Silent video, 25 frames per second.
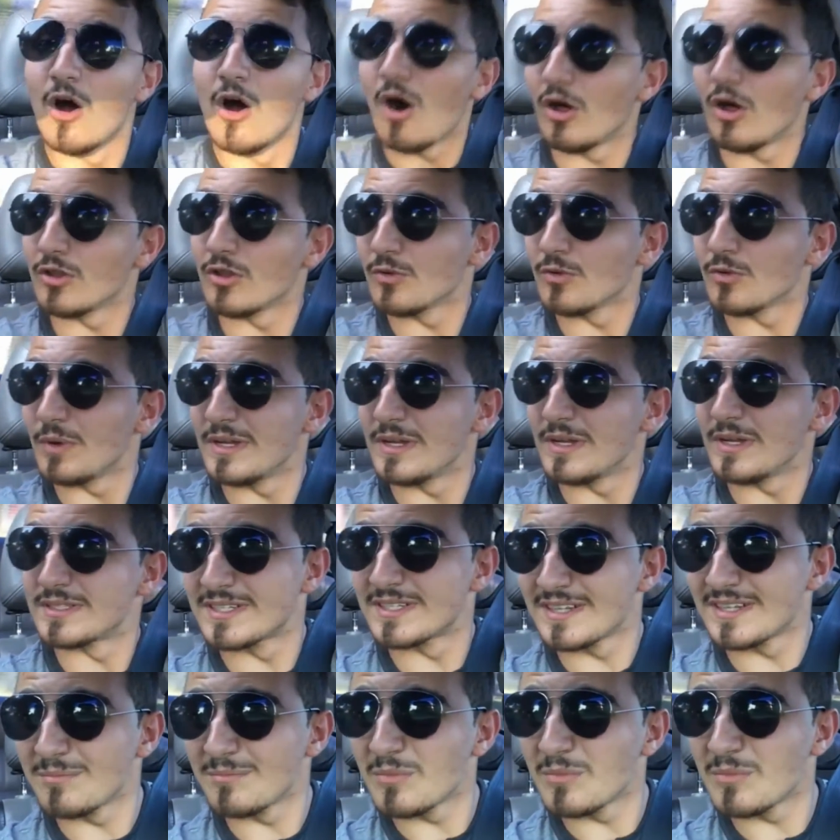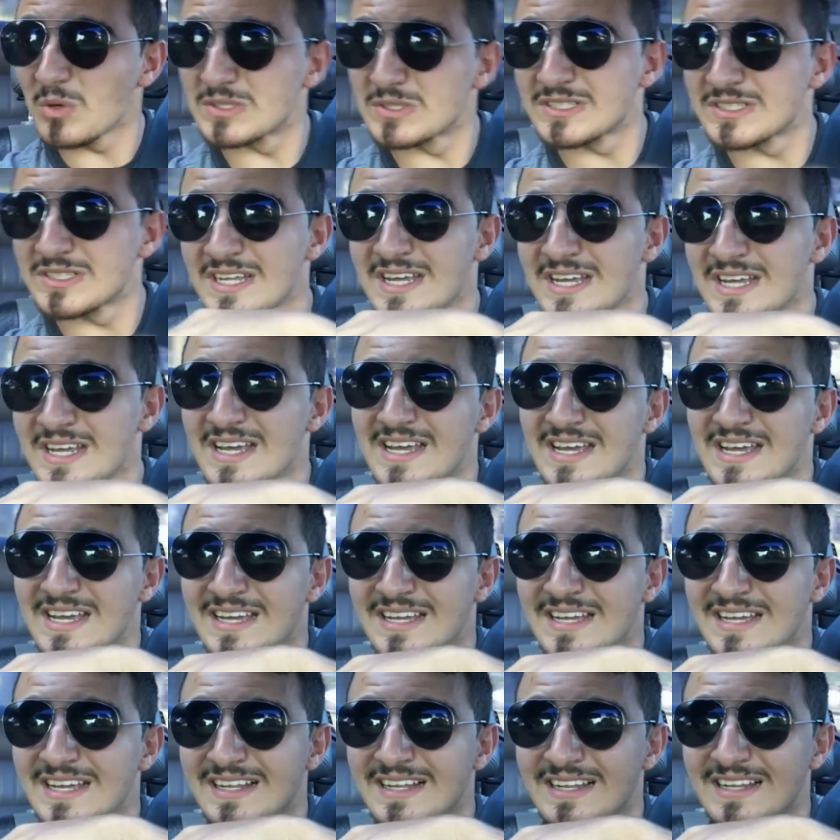all the way to the most
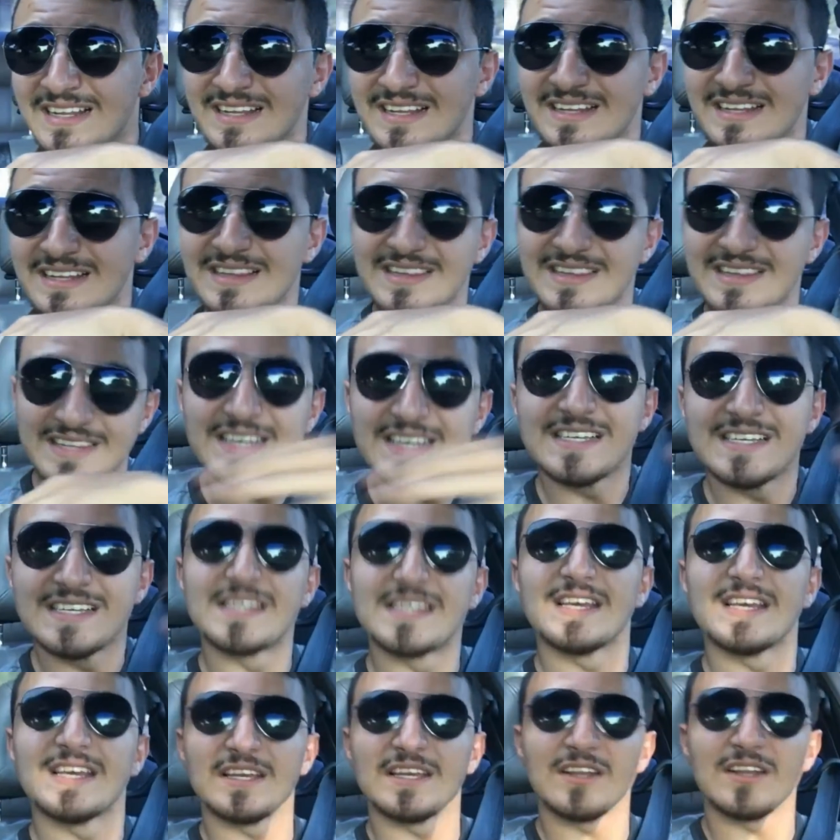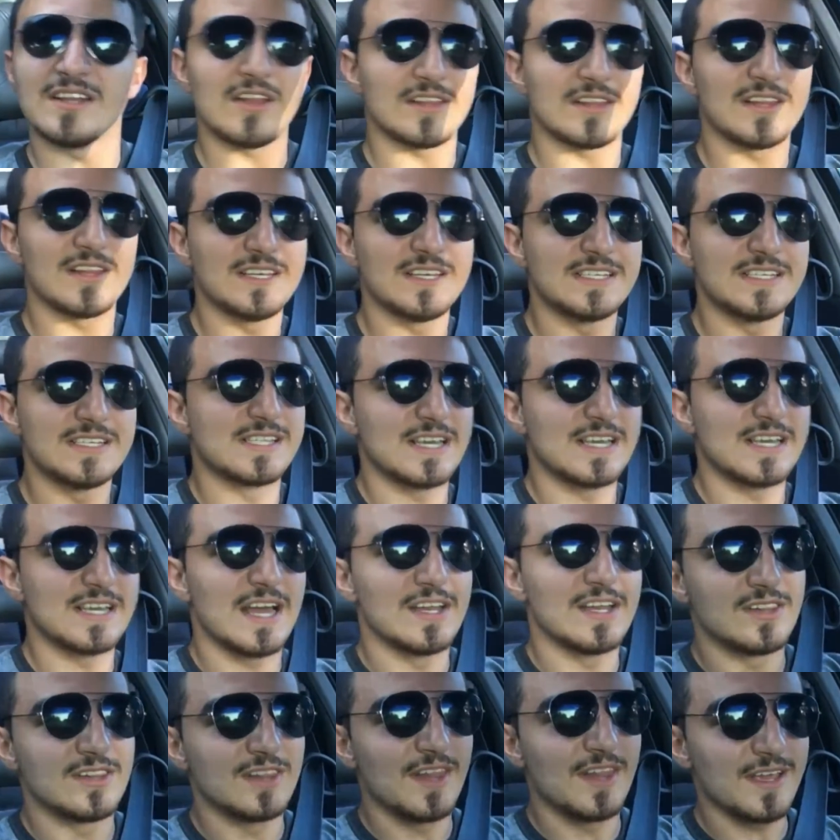least thing, not the least thing I
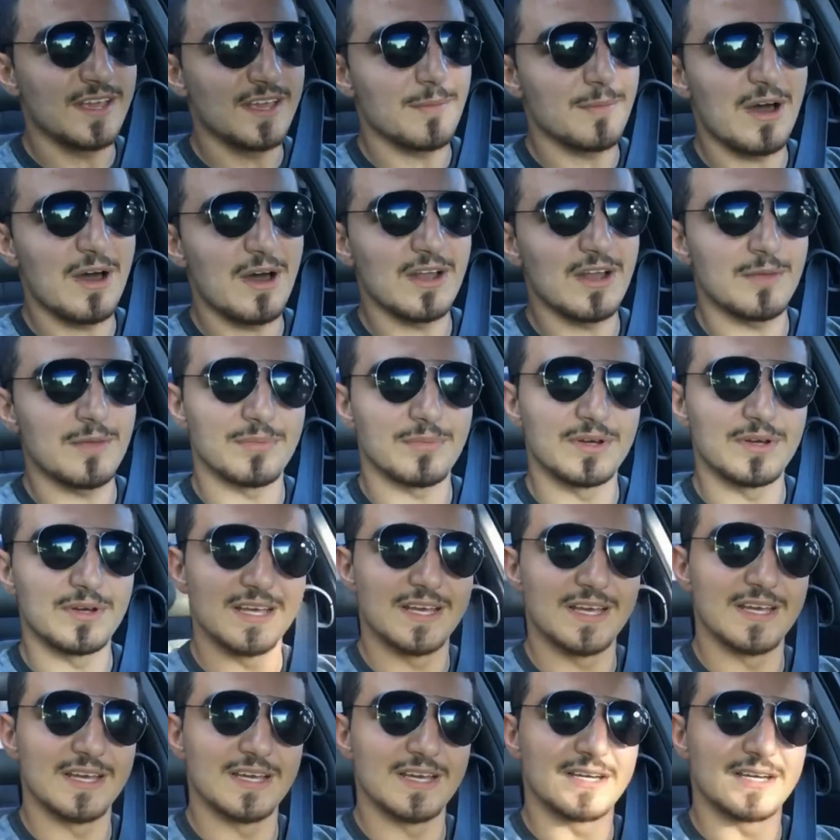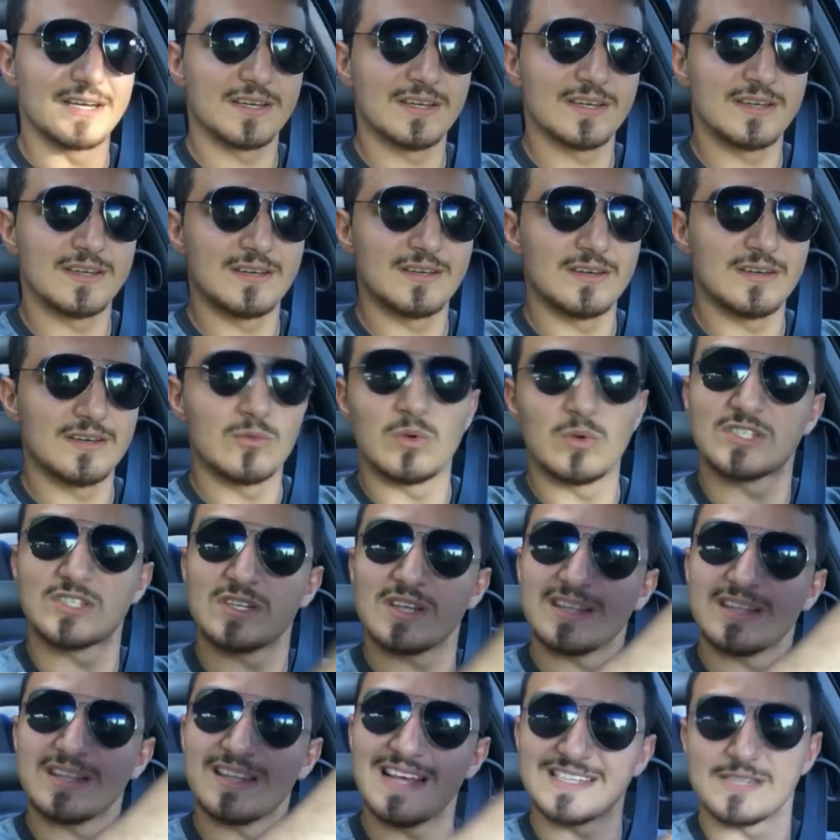like about it, but like
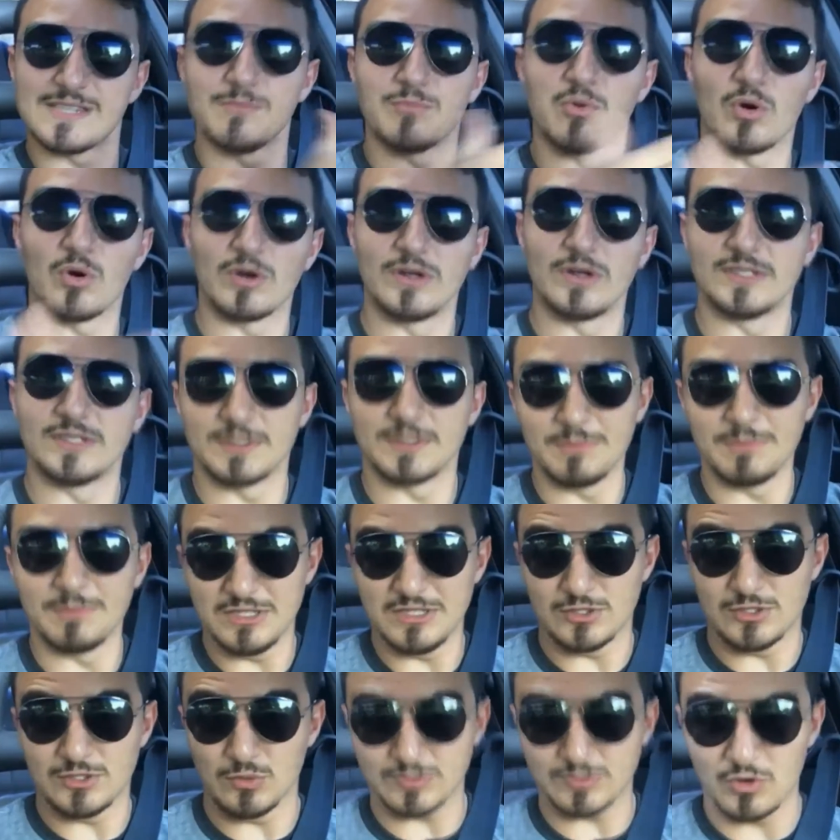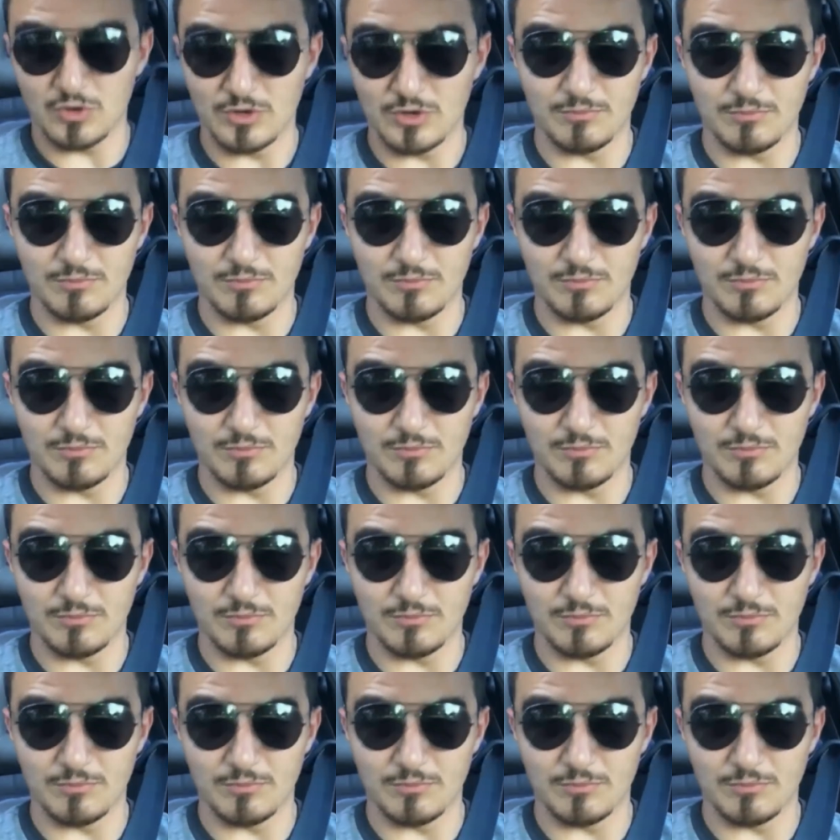what's less important to me to what's more